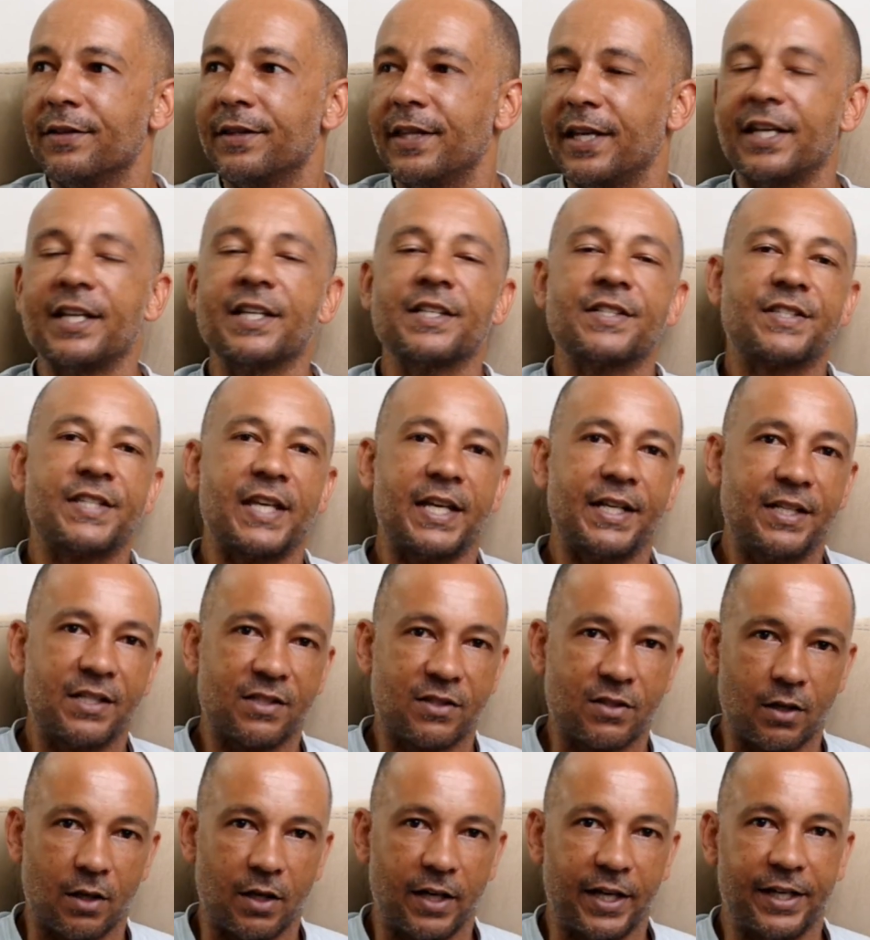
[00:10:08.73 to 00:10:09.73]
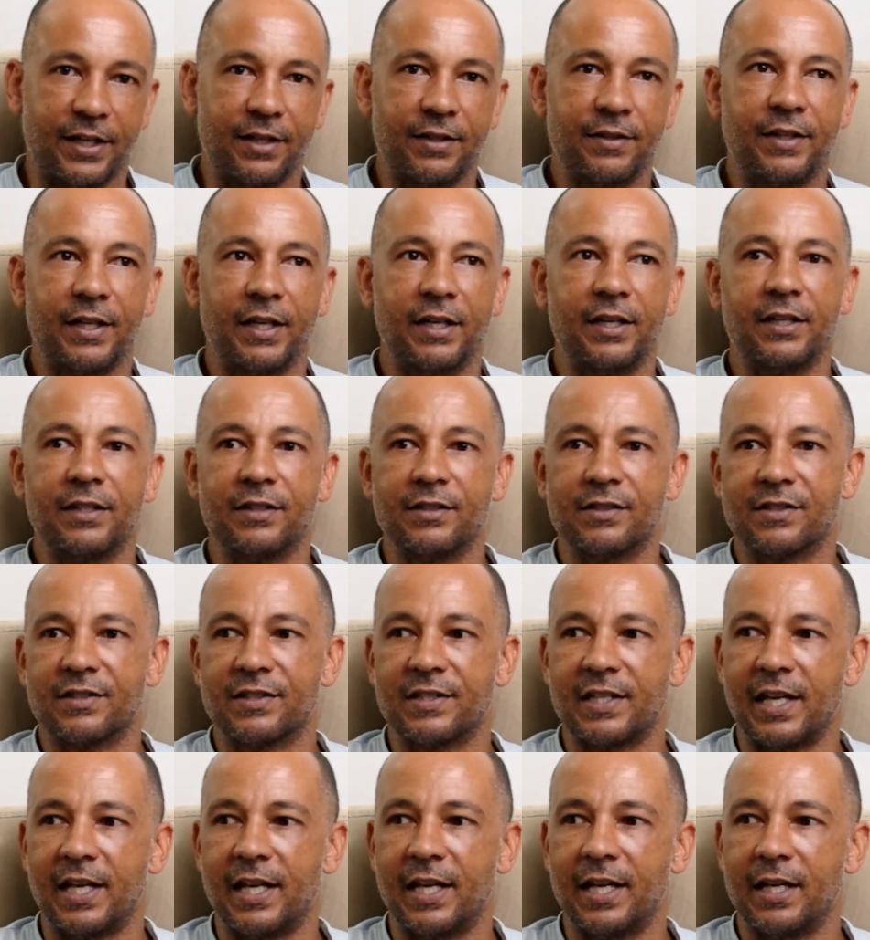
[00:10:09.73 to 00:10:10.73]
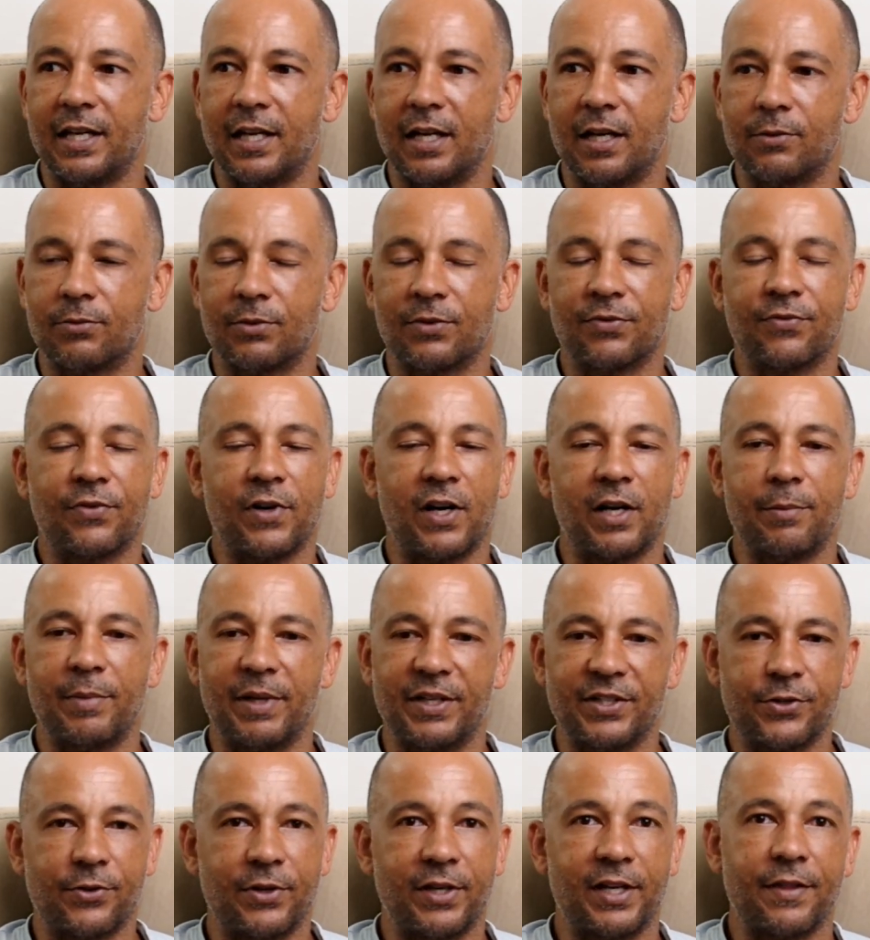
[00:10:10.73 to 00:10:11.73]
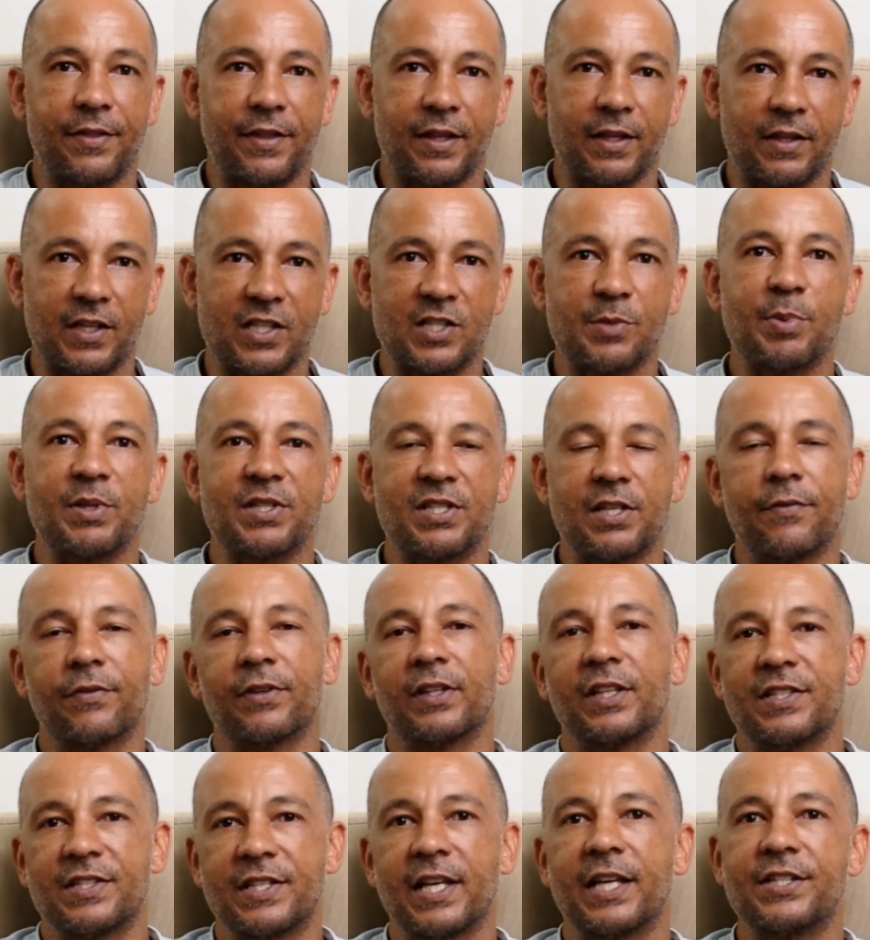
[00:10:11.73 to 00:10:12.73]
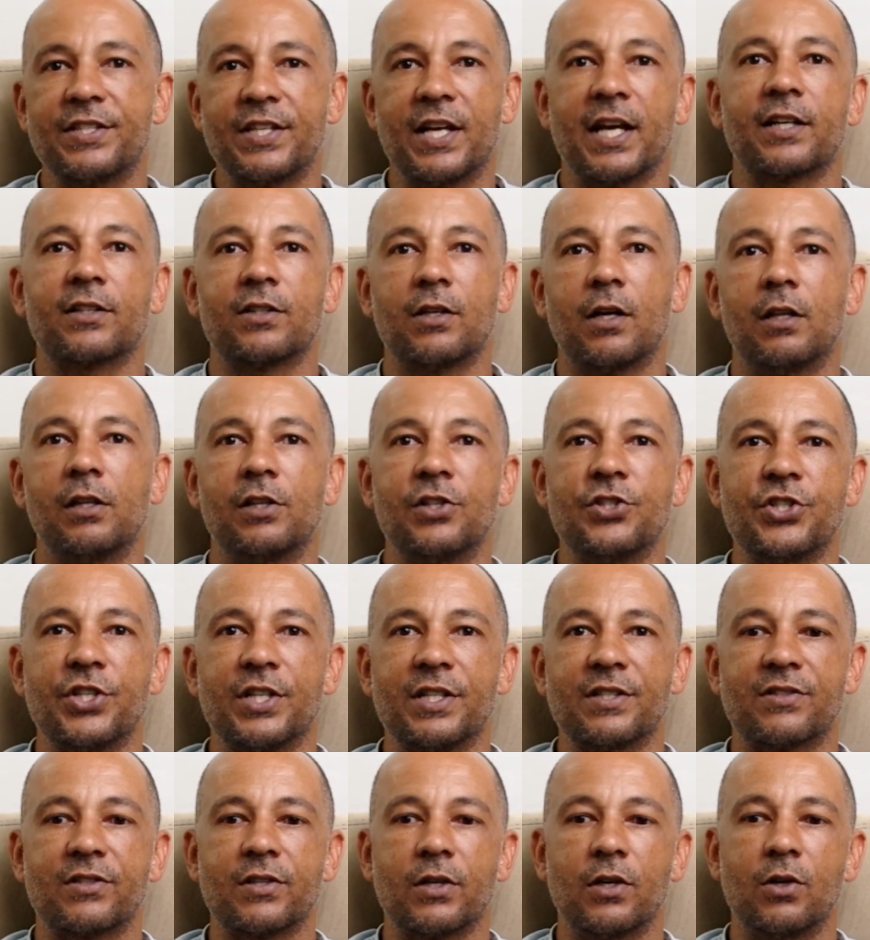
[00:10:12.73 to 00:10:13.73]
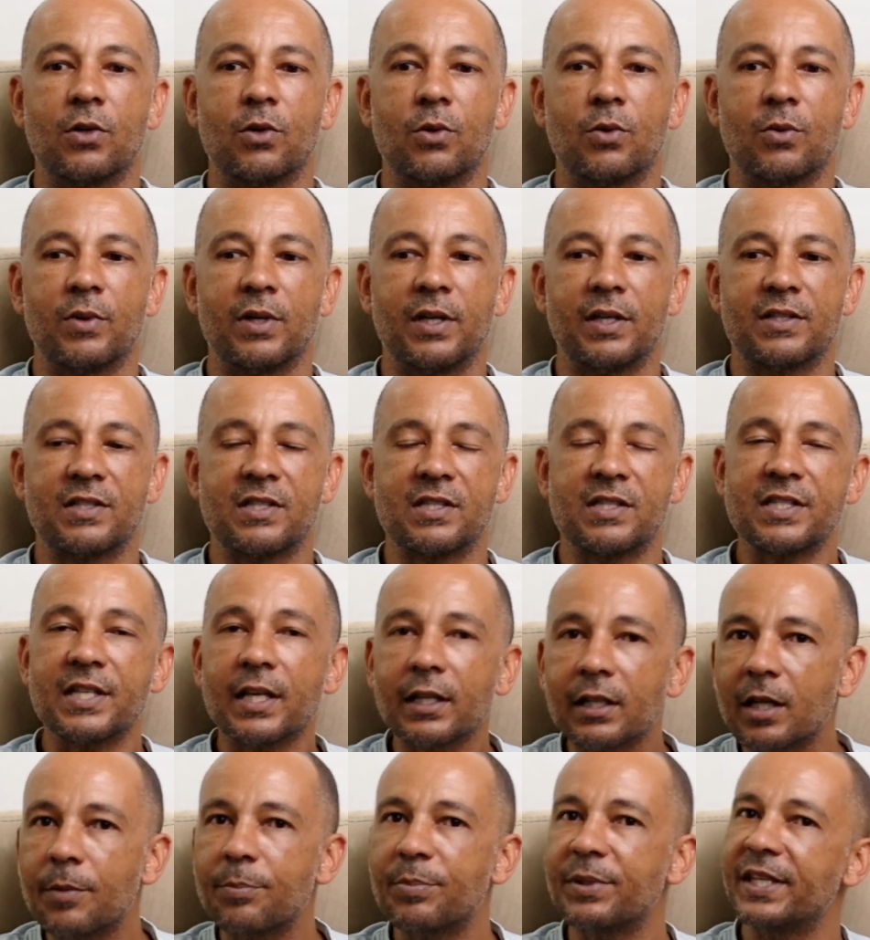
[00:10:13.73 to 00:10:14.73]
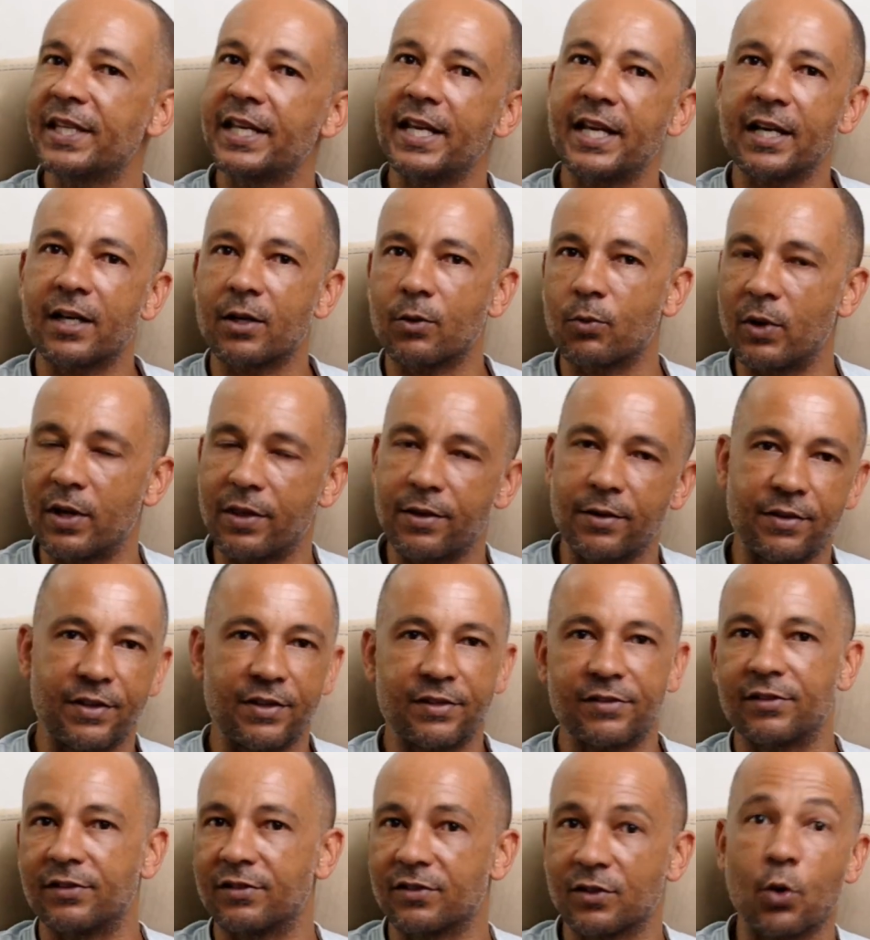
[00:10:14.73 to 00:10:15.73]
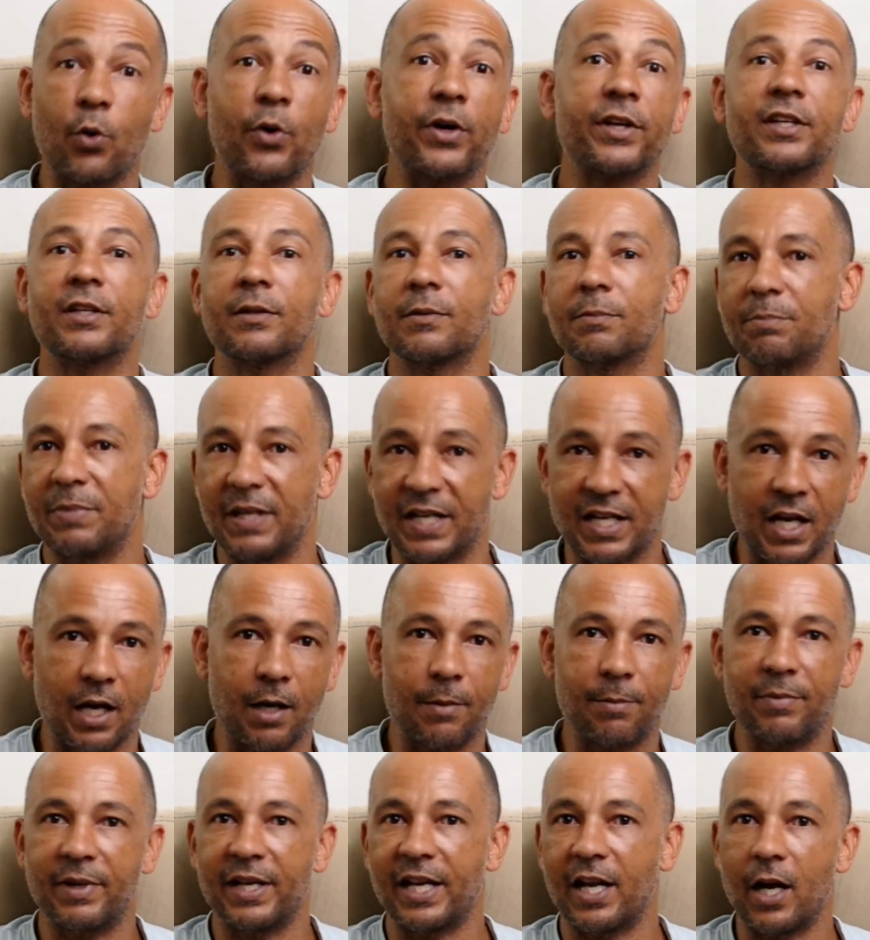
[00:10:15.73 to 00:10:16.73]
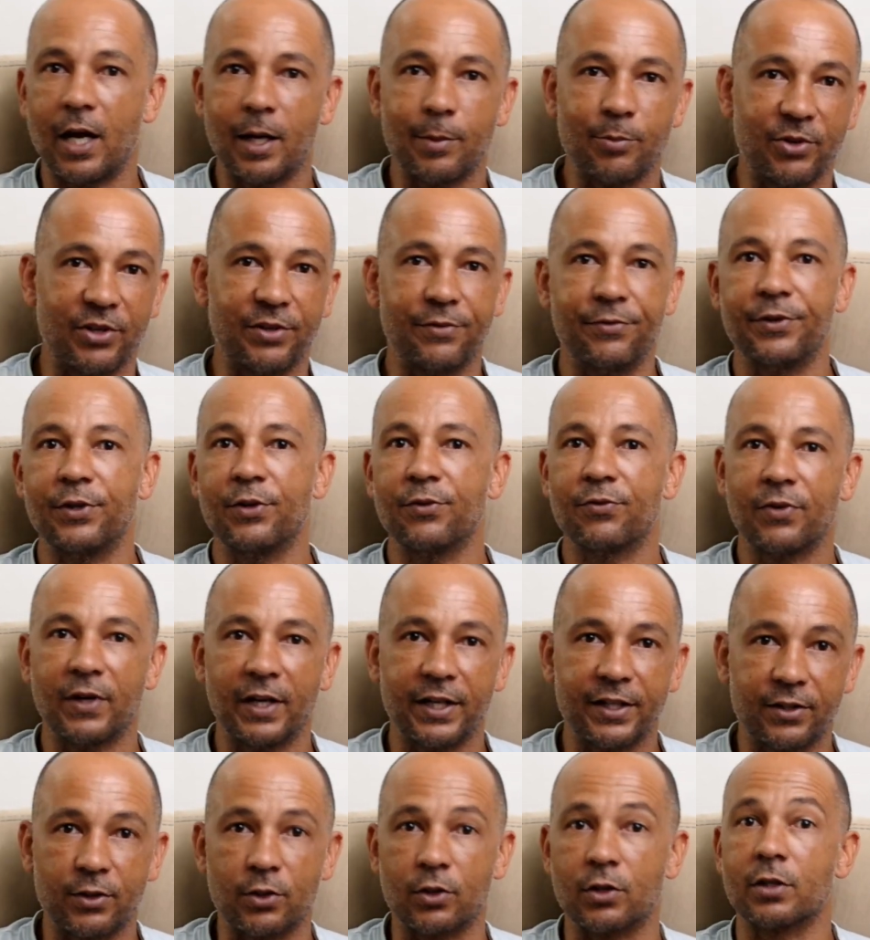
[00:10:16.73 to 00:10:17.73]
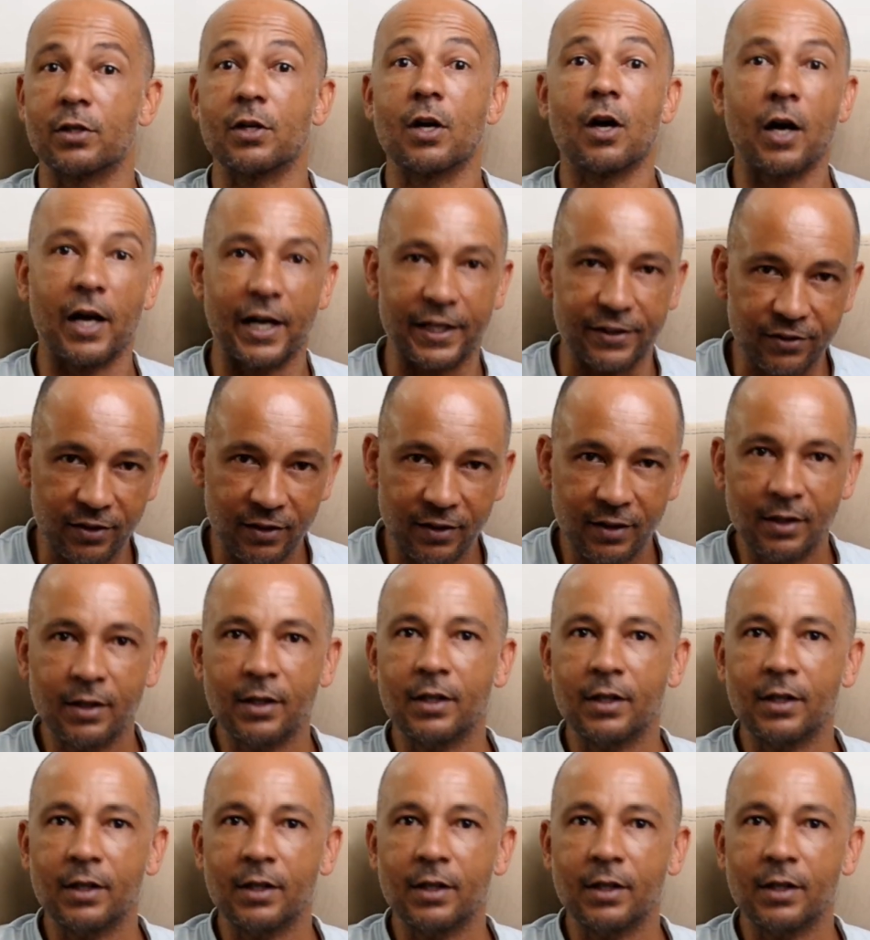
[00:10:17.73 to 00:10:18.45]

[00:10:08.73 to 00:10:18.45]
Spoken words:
They didn't say design. They didn't say refinement or anything. They specifically said technology. So it's still up in the air whether this is going to become a hybrid viewfinder or not.